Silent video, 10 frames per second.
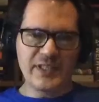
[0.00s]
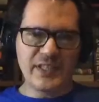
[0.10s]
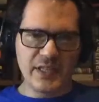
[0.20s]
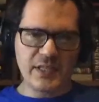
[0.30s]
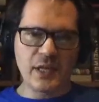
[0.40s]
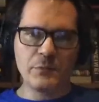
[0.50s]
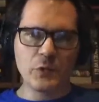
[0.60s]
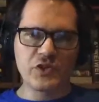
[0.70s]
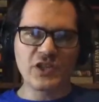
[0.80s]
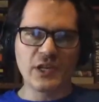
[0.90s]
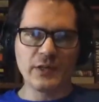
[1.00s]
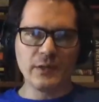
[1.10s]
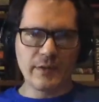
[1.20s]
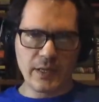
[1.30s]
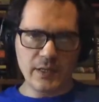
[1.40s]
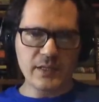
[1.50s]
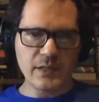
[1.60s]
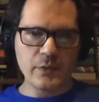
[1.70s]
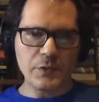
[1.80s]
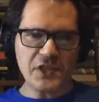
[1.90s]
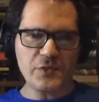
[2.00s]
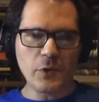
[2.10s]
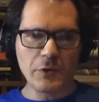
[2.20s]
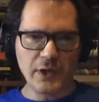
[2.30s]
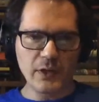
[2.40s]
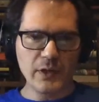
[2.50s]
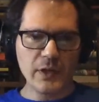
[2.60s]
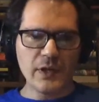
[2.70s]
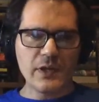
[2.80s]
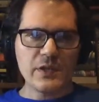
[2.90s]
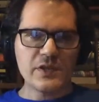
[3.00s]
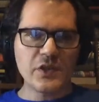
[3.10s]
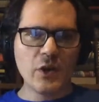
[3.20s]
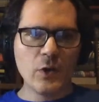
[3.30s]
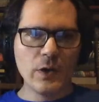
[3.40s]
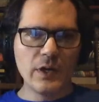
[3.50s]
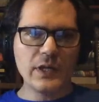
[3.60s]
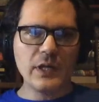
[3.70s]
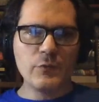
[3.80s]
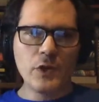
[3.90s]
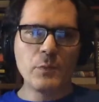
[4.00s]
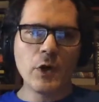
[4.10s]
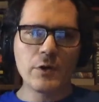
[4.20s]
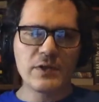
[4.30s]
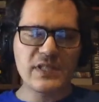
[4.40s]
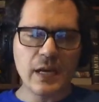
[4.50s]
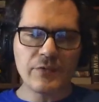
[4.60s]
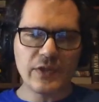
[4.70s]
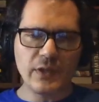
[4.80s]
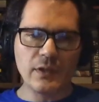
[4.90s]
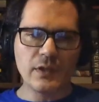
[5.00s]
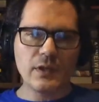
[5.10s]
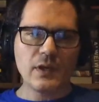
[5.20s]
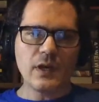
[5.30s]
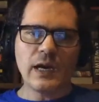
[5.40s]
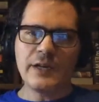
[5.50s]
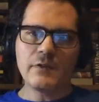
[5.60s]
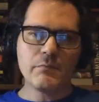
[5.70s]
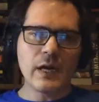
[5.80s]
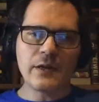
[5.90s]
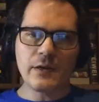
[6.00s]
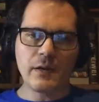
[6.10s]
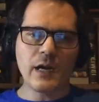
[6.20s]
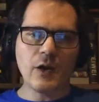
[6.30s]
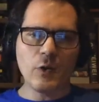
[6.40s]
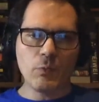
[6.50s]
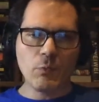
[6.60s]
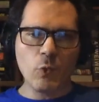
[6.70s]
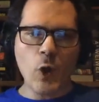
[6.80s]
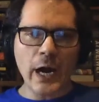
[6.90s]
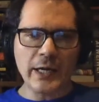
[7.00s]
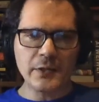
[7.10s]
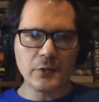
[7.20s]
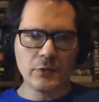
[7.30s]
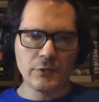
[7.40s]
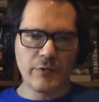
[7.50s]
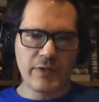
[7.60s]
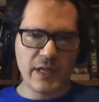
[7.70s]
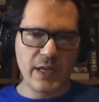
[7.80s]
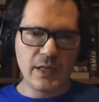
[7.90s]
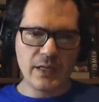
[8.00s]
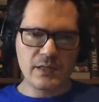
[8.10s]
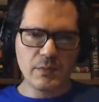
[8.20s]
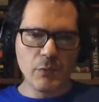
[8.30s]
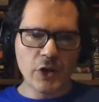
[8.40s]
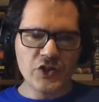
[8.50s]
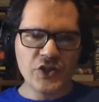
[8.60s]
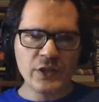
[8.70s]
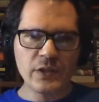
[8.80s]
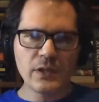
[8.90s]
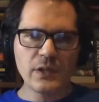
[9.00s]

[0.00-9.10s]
system to settle things, which is voting. So if we vote on something, I don't matter how wide or thin is the margin.